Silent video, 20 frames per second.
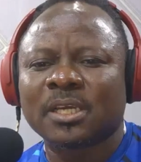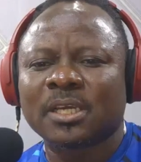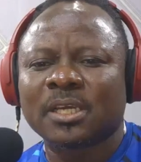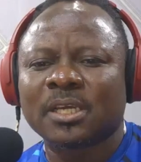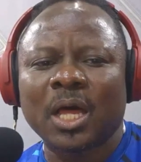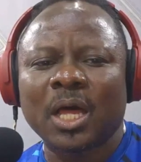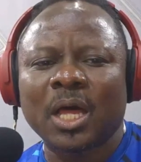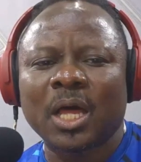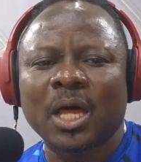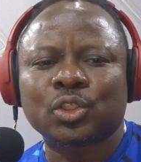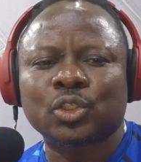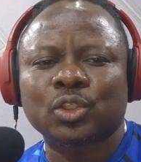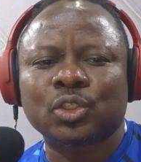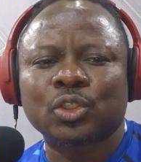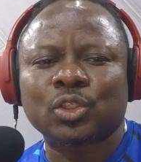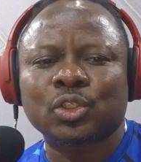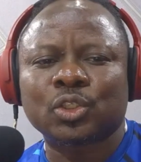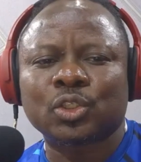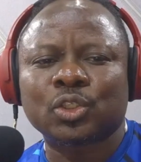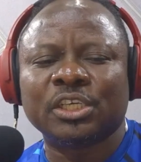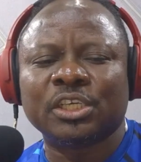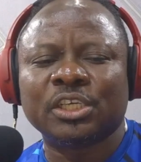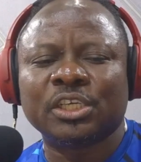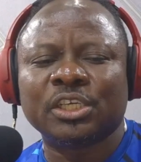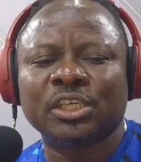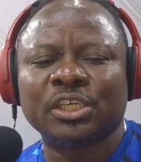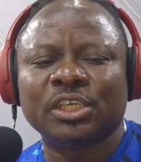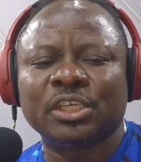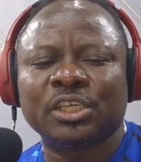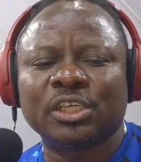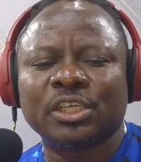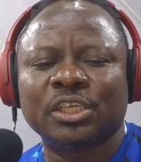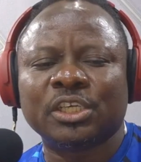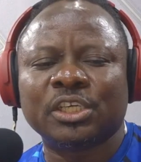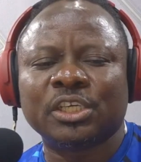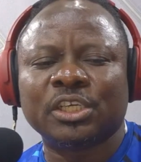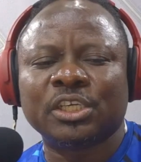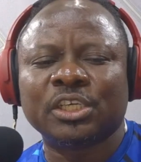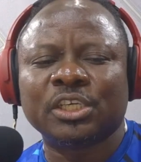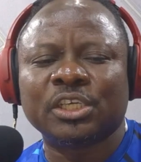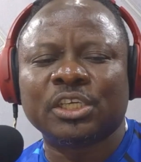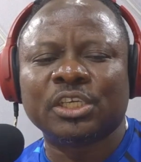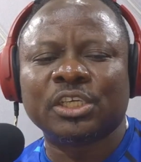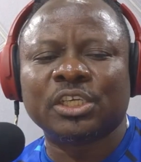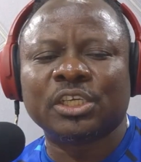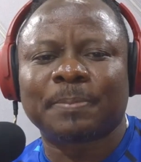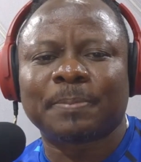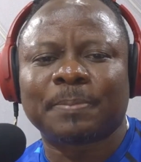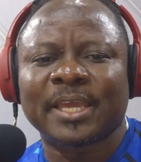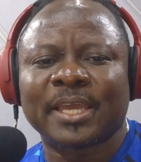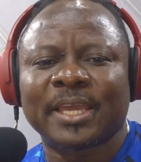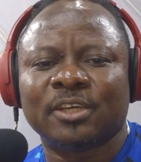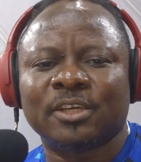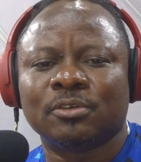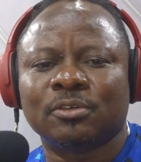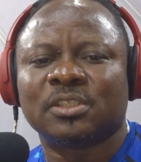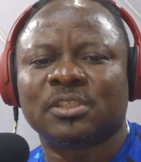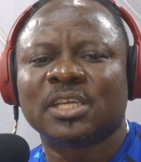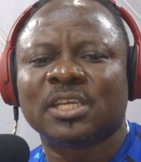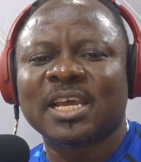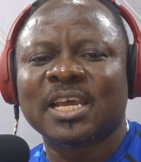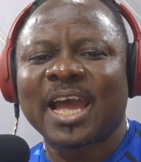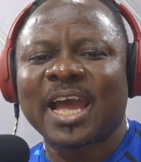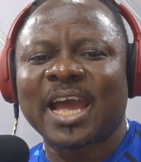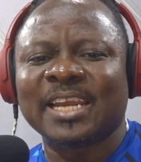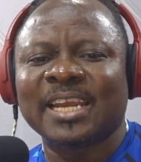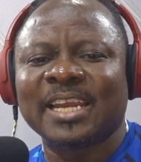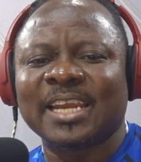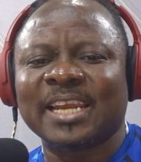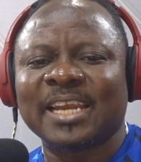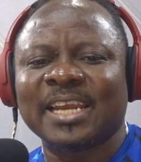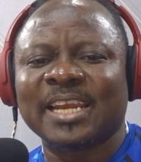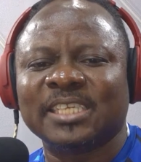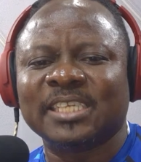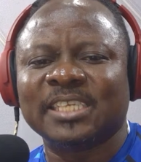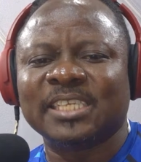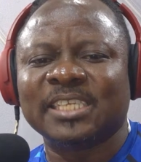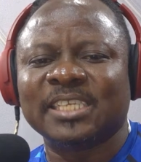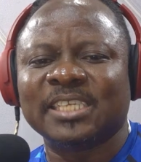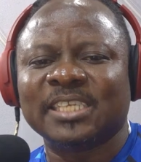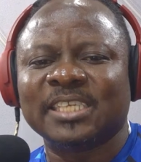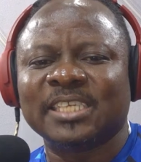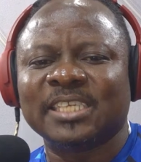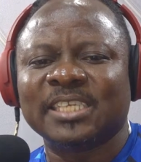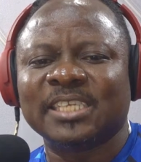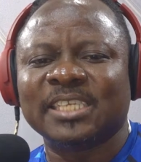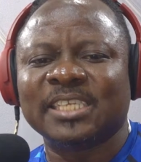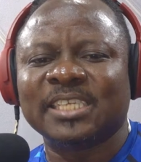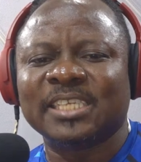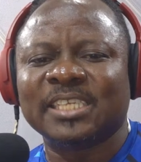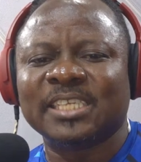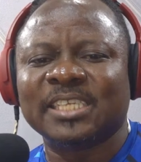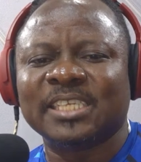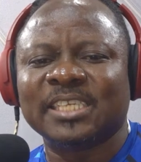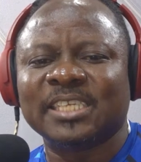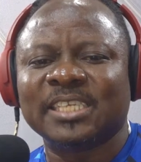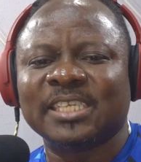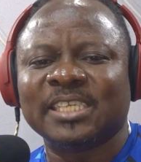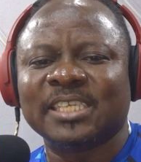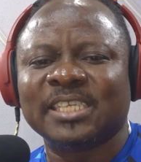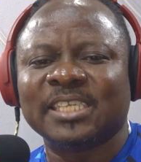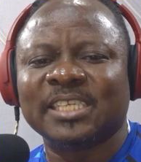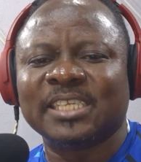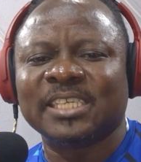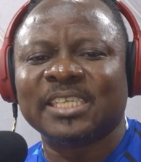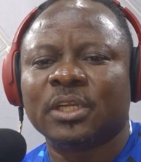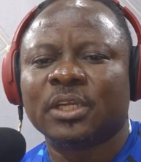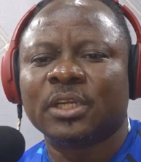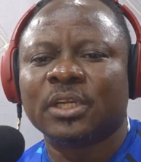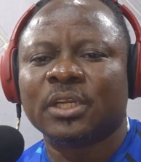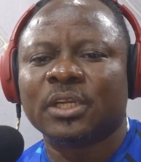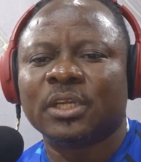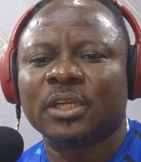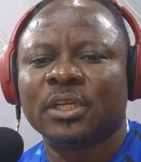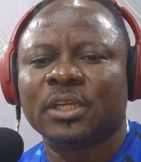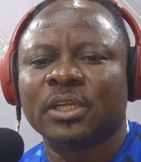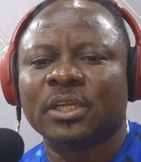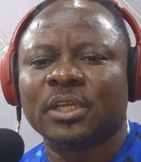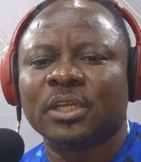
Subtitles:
on how to revigorate the Super Eagles and indeed Nigerian football going forward.